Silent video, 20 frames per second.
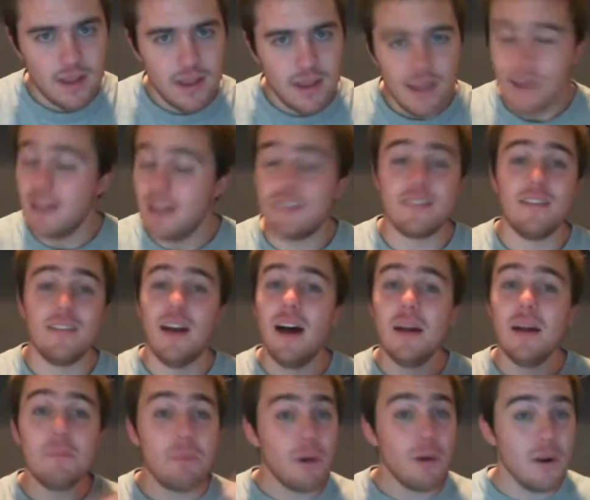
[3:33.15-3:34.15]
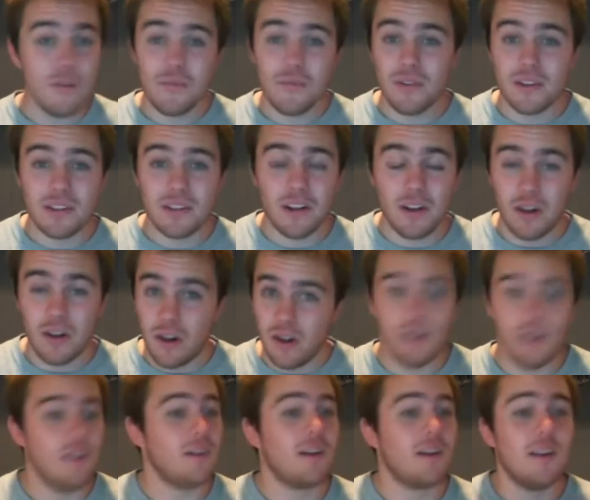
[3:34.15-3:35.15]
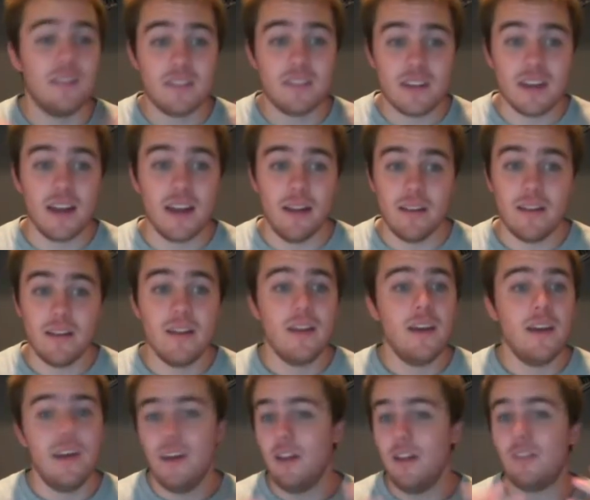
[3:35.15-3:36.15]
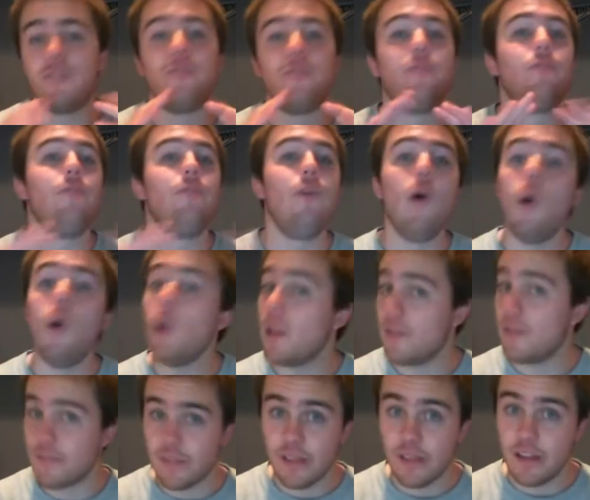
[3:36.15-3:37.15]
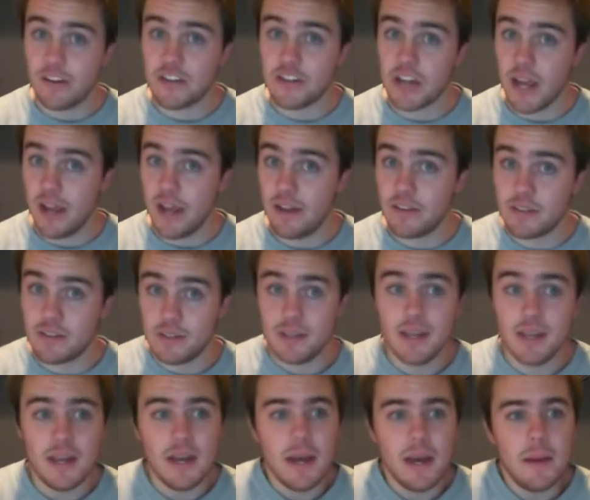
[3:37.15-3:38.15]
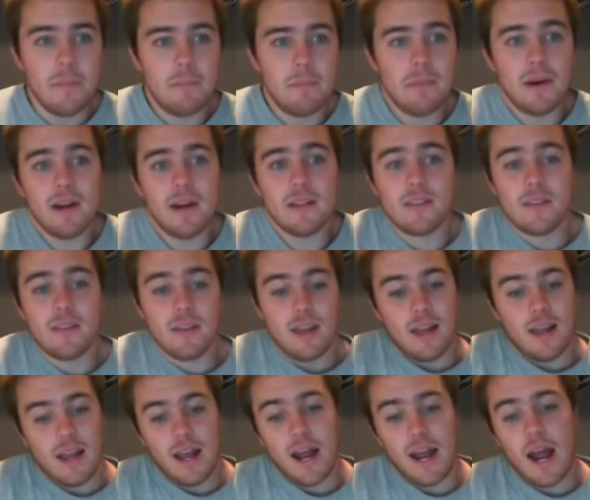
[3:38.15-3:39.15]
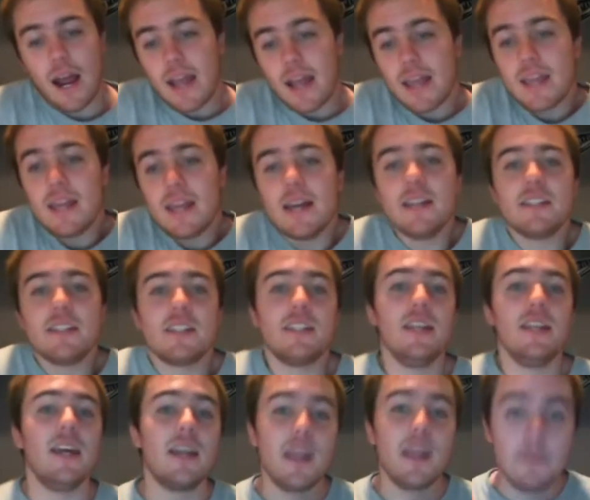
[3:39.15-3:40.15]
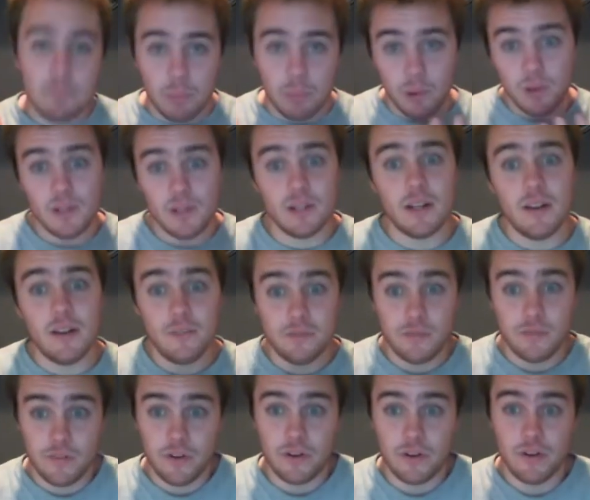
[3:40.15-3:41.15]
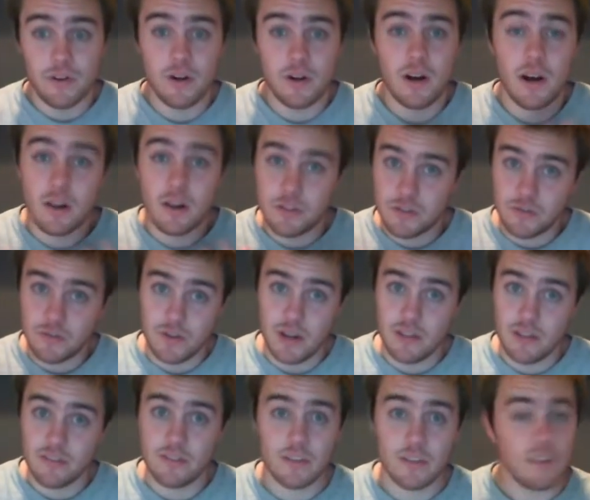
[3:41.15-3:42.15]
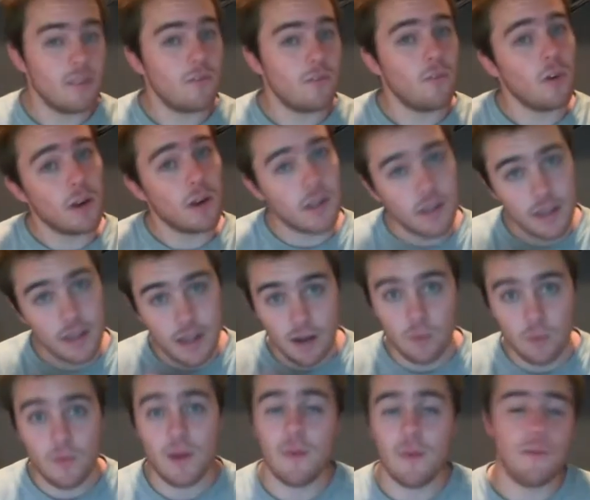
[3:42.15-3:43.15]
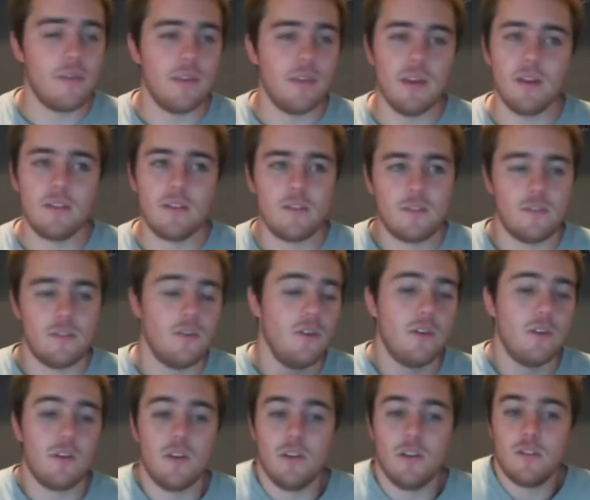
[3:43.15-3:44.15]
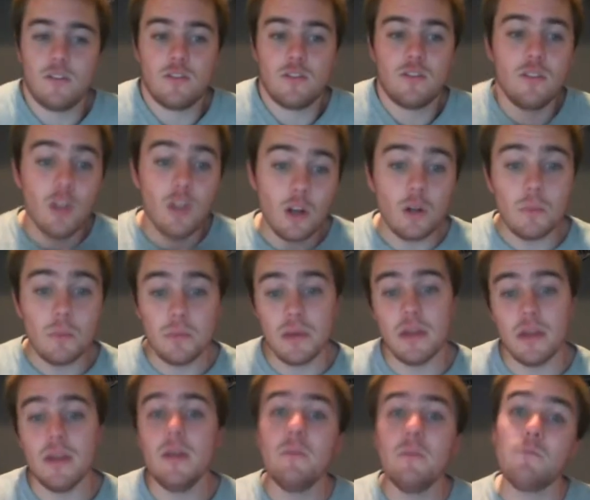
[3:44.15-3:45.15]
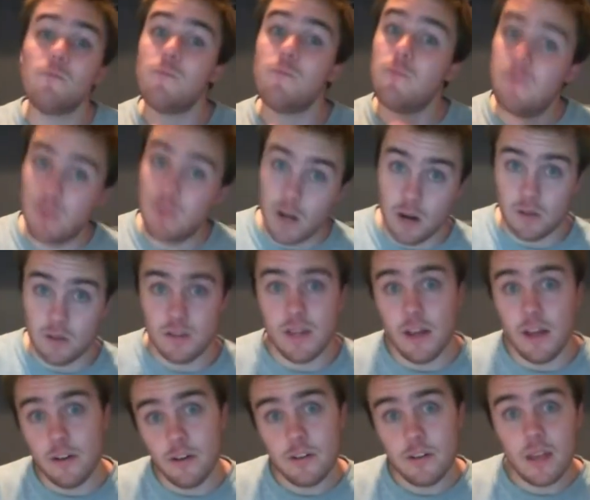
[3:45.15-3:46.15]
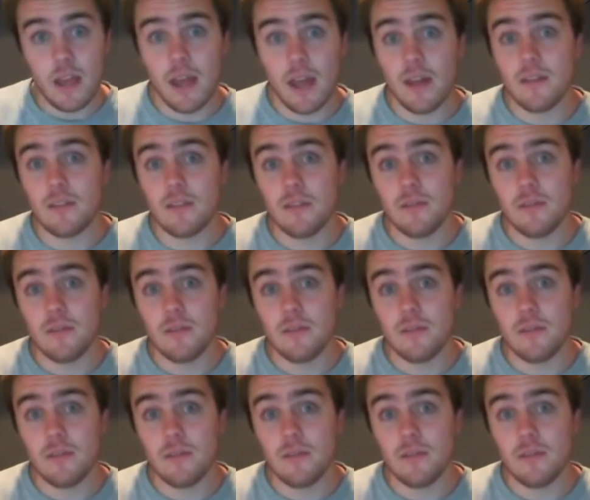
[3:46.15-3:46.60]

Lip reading: It's not perfect at all because, again, it's full of cliches, but I guess it can pull enough of your heartstrings where it can get away with it, so you could still be fairly entertained.